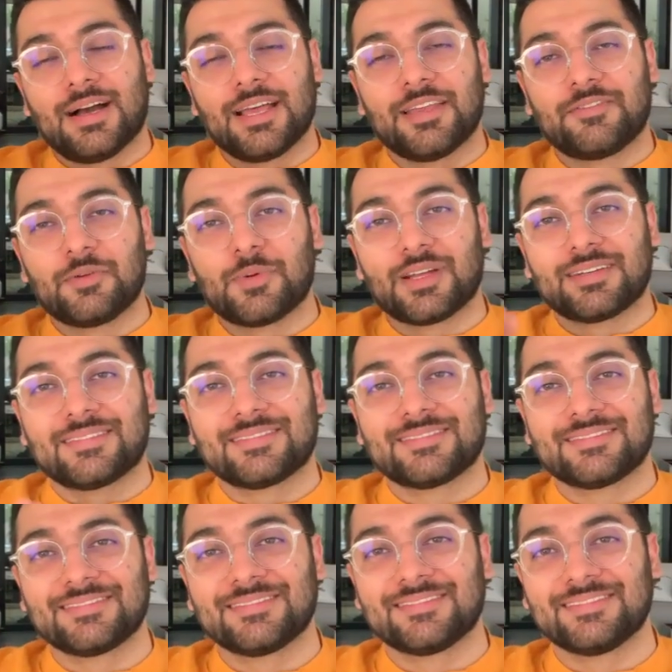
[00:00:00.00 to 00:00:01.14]
Hi everyone,
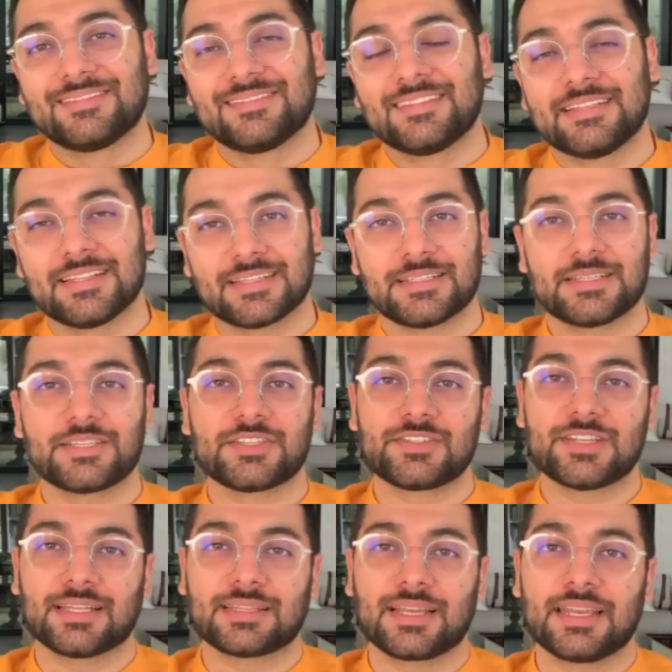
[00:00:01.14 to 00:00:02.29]
this is
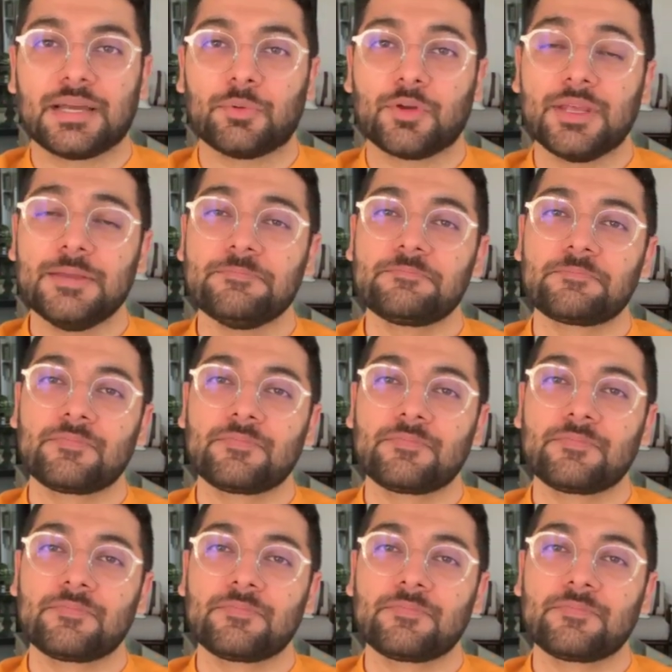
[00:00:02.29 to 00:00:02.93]
Chaitanya Puri.